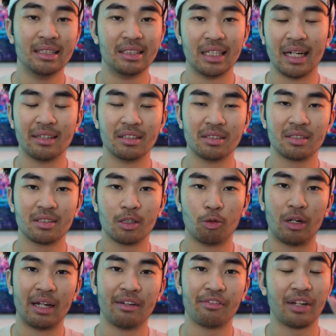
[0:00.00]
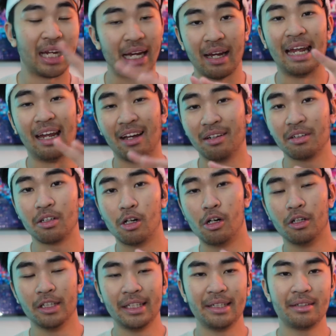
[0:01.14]
Janice, the wife, and
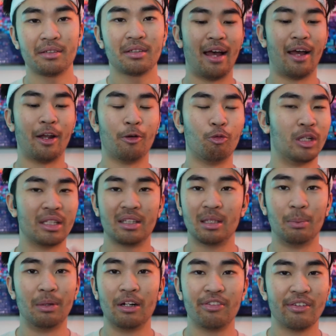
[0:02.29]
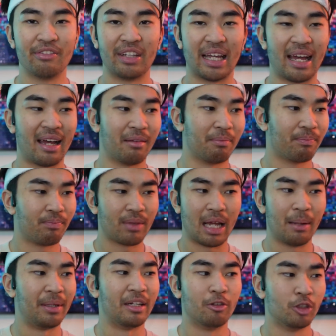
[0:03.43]
Colleen. And with the both of that,
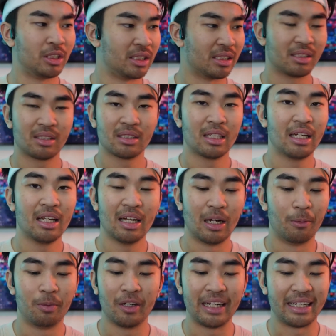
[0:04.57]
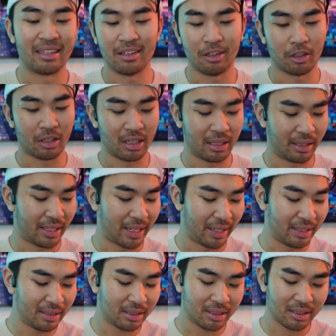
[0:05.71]
it was just a pretty clear-cut
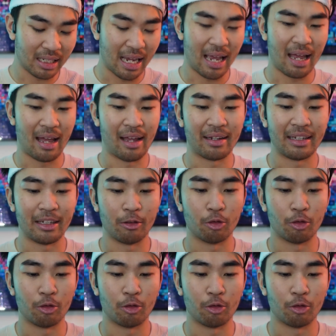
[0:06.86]
case, and he